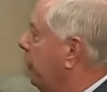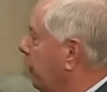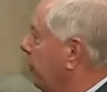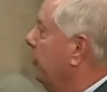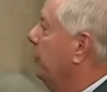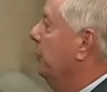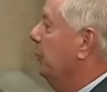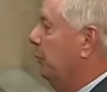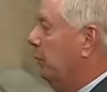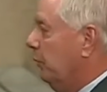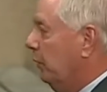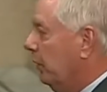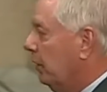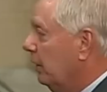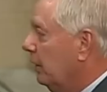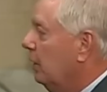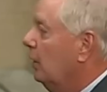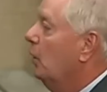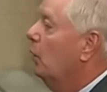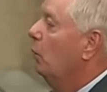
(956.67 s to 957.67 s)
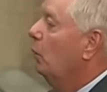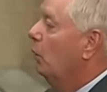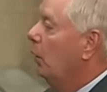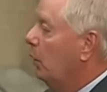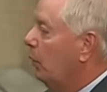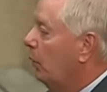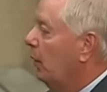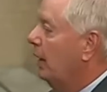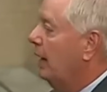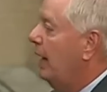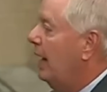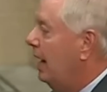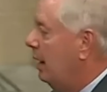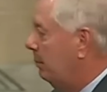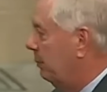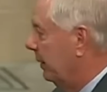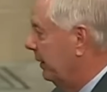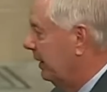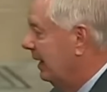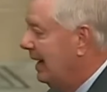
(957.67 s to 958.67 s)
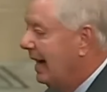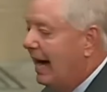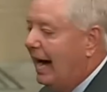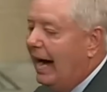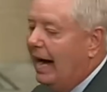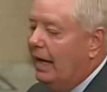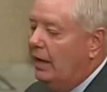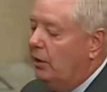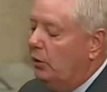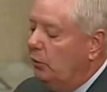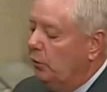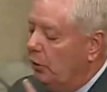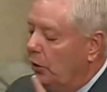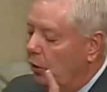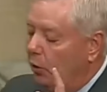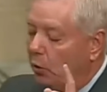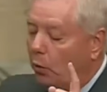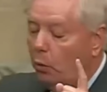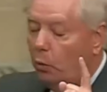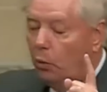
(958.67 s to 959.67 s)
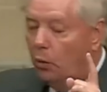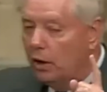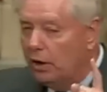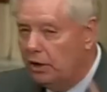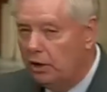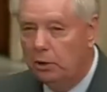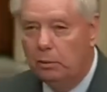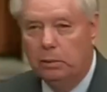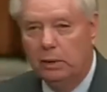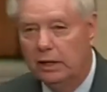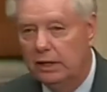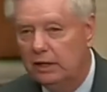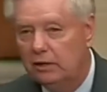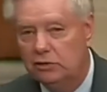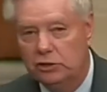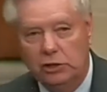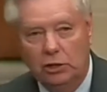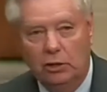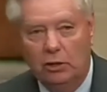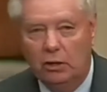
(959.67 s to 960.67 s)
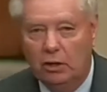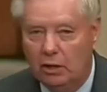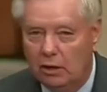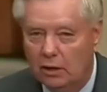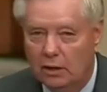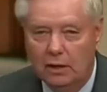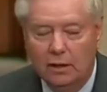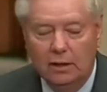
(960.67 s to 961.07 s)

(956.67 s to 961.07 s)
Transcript: do with what happened. I don't know what her beliefs are